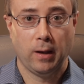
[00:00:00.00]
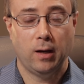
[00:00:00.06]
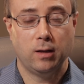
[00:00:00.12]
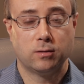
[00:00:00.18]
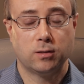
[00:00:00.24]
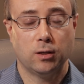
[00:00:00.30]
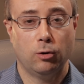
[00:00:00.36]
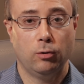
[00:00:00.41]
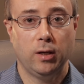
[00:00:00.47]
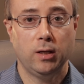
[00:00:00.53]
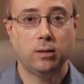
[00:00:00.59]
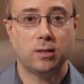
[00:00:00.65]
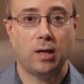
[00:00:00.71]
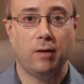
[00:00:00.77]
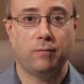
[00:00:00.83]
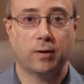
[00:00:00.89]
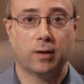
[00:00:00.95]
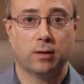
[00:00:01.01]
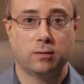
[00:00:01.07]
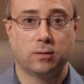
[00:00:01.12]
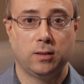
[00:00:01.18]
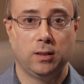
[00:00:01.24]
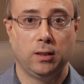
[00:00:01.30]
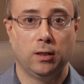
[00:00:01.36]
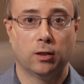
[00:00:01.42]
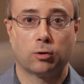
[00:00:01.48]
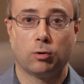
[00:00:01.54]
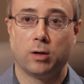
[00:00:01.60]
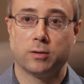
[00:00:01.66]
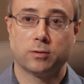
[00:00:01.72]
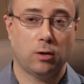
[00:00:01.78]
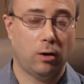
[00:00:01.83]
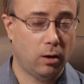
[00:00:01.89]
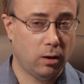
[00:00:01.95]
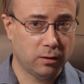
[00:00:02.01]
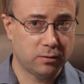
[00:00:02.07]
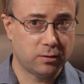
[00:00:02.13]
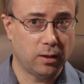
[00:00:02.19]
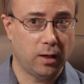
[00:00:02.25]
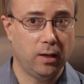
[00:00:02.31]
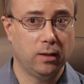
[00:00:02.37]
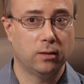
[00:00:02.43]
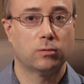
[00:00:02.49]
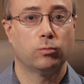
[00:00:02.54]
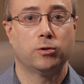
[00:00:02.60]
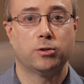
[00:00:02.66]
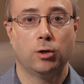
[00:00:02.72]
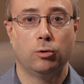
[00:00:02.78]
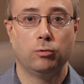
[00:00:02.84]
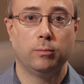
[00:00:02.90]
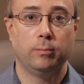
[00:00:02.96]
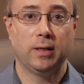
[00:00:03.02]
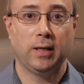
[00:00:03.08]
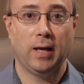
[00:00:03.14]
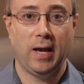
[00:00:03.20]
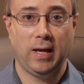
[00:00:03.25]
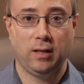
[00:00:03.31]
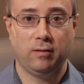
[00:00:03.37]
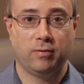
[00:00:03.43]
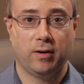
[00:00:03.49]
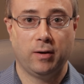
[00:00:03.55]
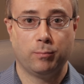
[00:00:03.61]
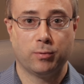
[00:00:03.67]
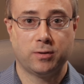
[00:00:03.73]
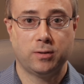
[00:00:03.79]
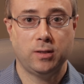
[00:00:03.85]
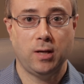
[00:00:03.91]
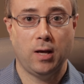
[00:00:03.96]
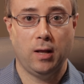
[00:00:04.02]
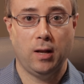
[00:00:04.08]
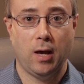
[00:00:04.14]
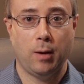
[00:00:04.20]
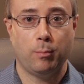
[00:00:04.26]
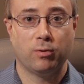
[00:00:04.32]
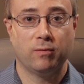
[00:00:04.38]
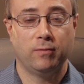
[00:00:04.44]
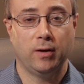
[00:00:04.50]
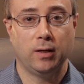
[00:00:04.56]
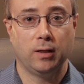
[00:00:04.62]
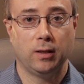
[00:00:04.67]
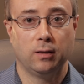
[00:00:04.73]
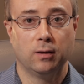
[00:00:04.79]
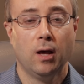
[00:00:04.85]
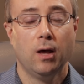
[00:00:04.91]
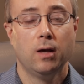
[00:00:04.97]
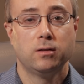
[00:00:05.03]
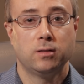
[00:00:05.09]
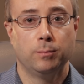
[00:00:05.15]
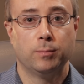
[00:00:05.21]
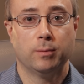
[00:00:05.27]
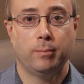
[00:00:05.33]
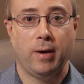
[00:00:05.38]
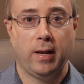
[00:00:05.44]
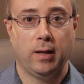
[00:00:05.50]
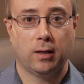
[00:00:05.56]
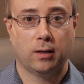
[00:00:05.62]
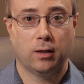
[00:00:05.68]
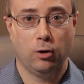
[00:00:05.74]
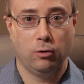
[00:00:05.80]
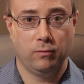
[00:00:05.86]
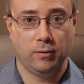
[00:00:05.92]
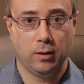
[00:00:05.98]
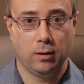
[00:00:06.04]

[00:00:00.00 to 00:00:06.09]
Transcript: And so its efficacy across all sites was shown to be 85% at preventing symptomatic COVID,